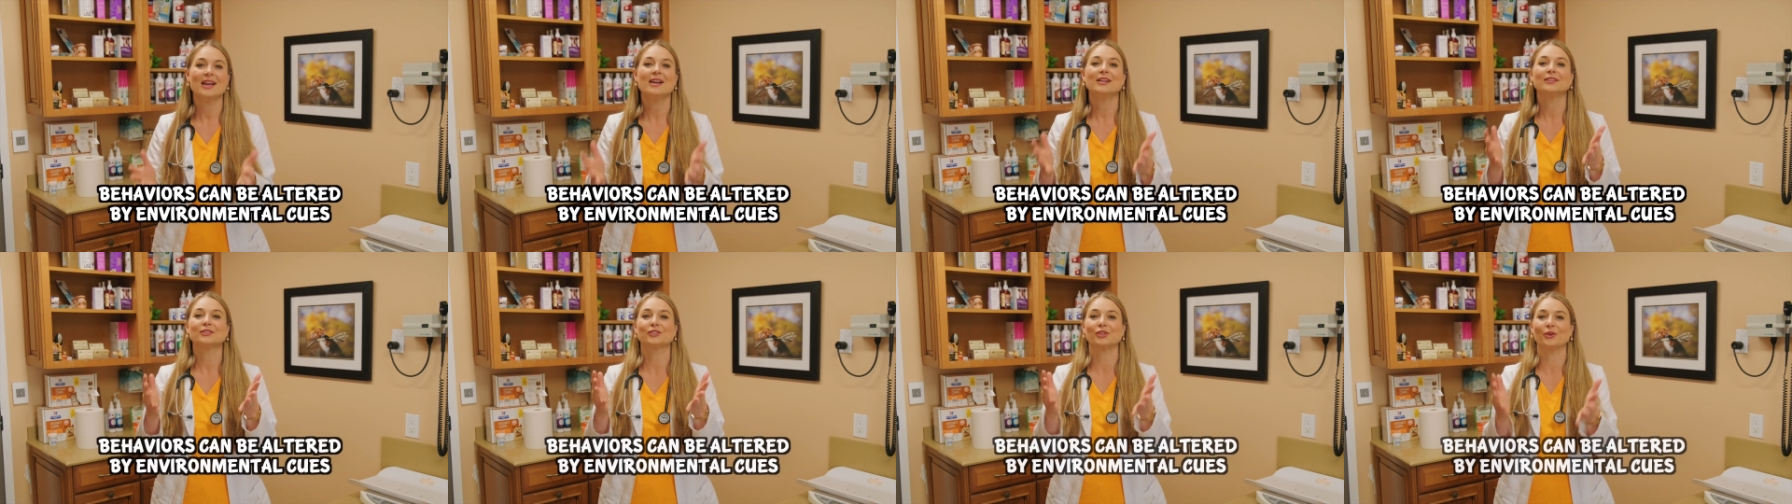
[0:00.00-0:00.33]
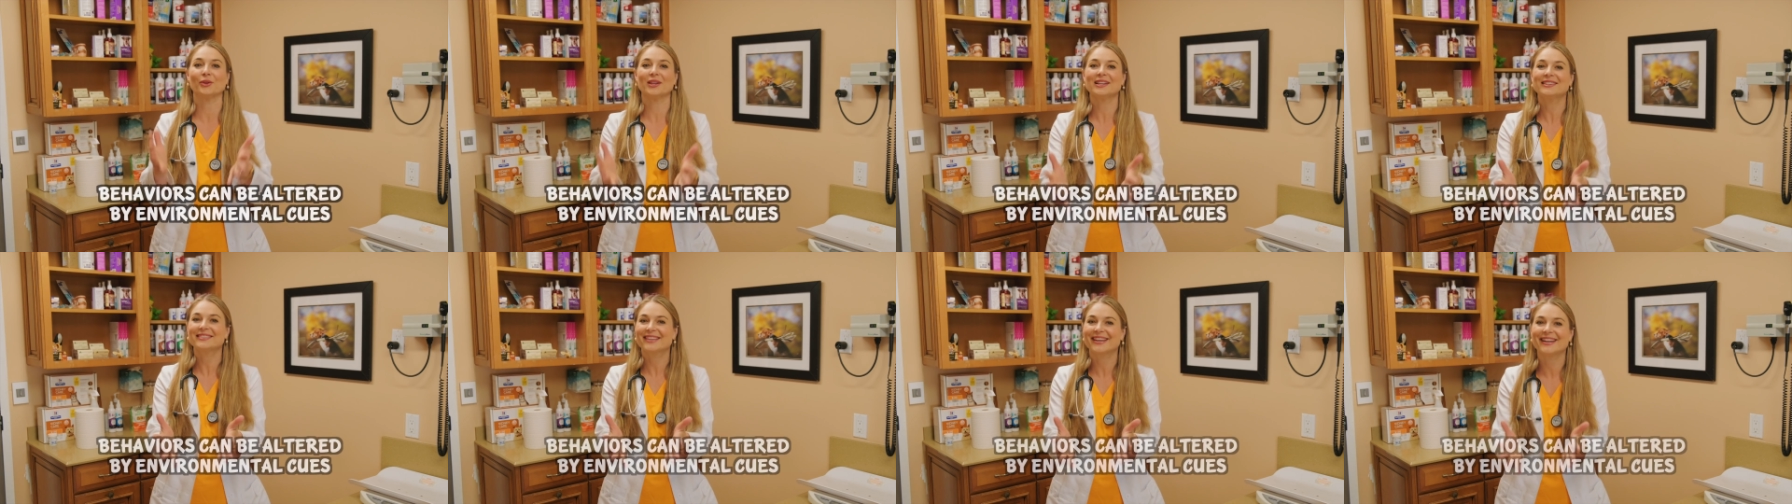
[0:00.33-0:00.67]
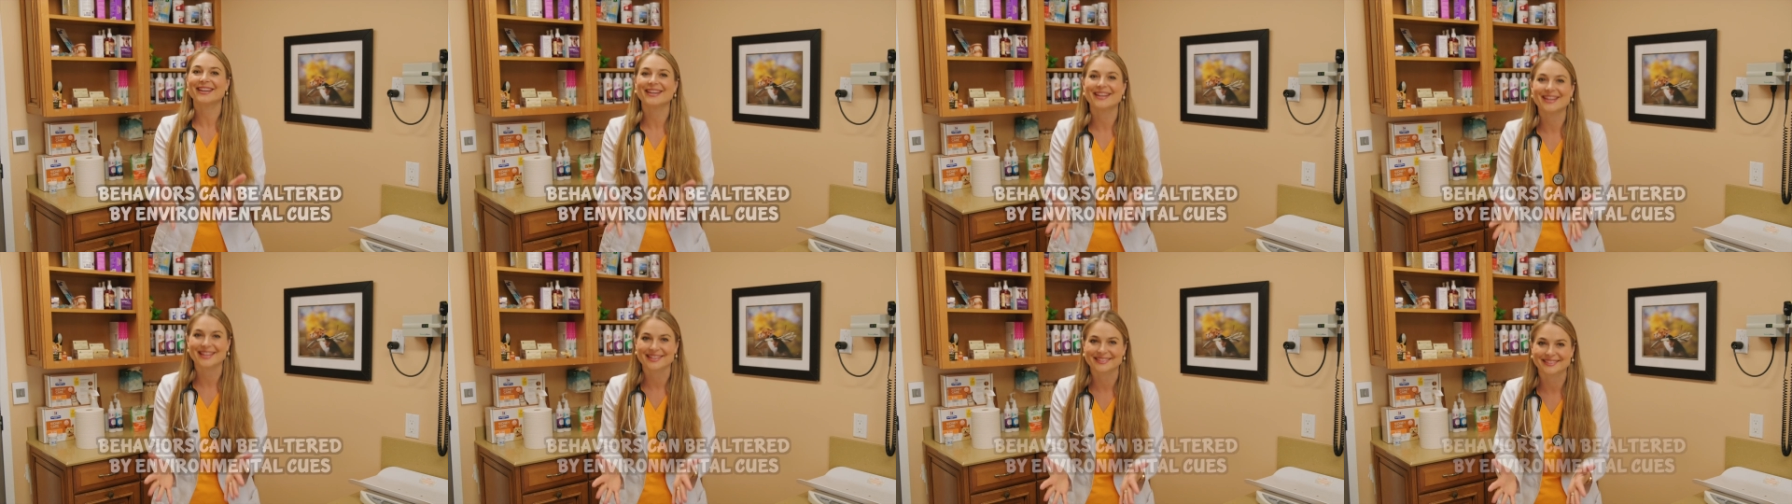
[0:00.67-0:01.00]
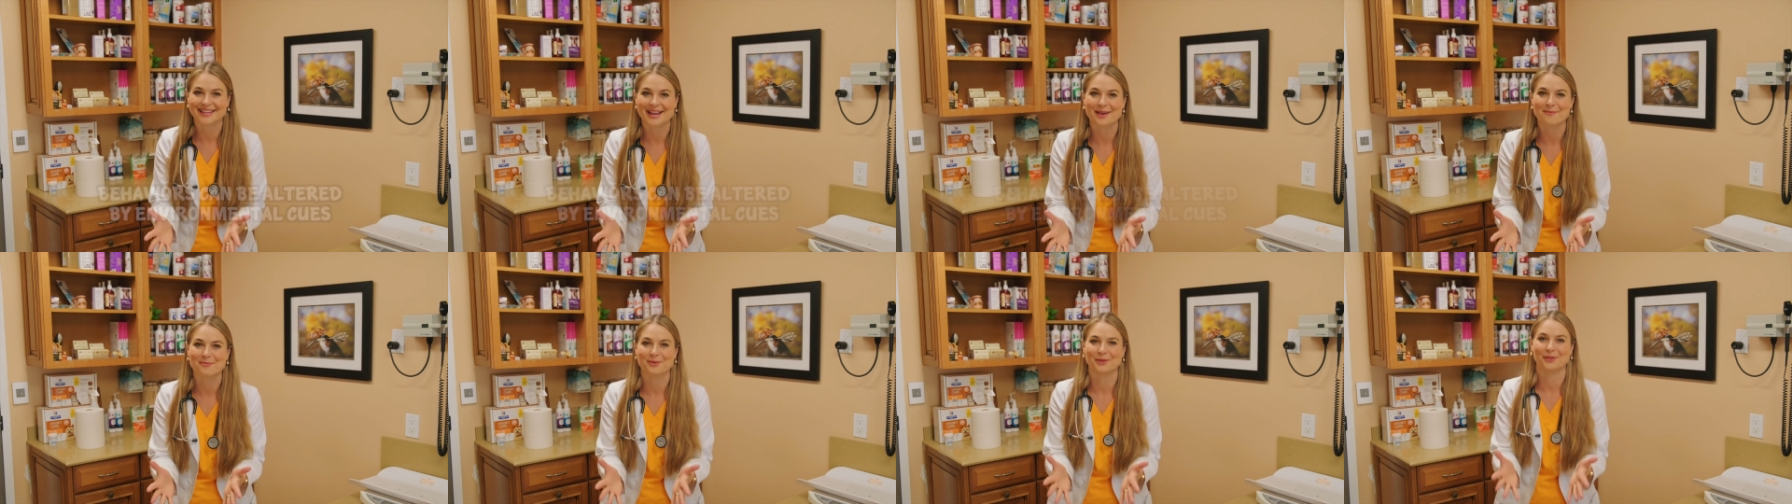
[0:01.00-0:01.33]
So let's get an
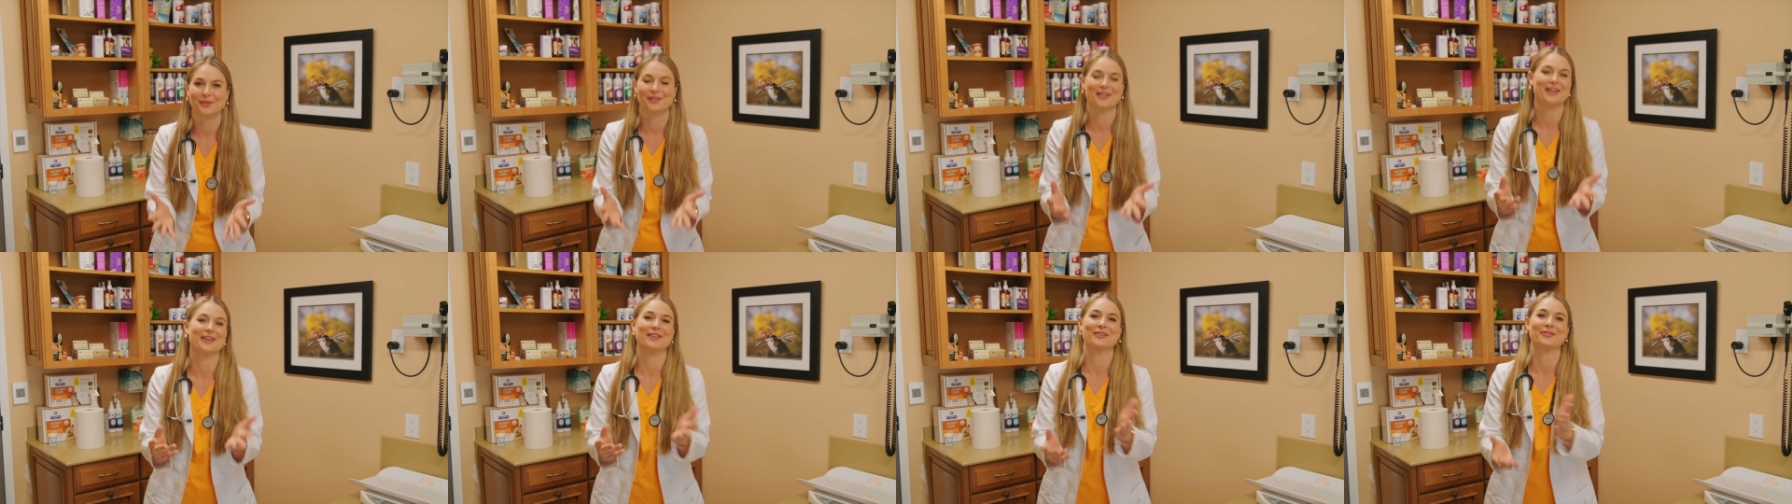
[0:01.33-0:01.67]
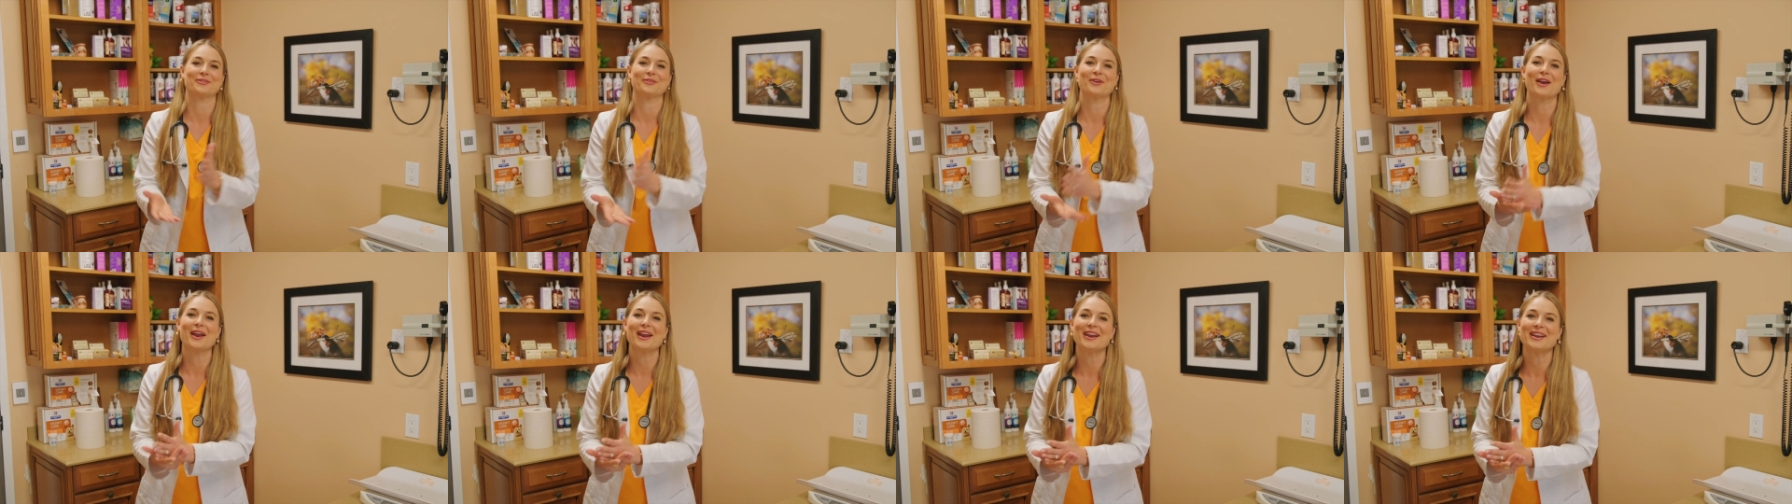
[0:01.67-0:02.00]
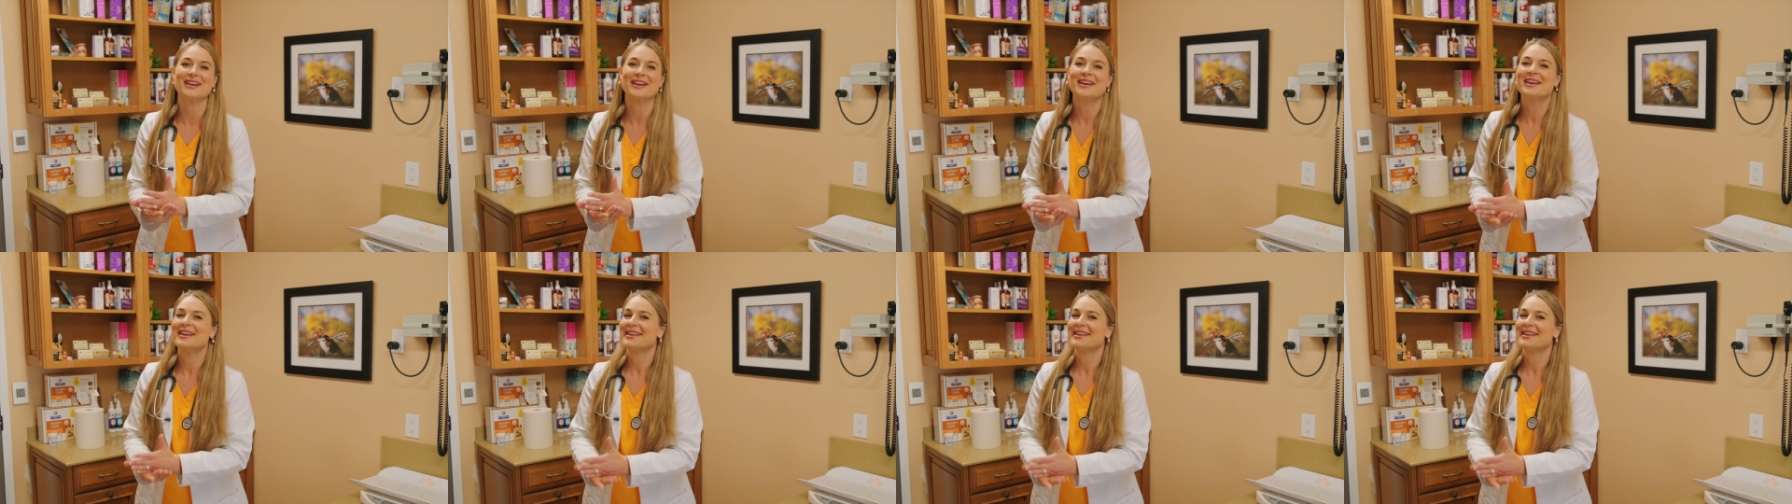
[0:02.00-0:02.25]
example of this, right?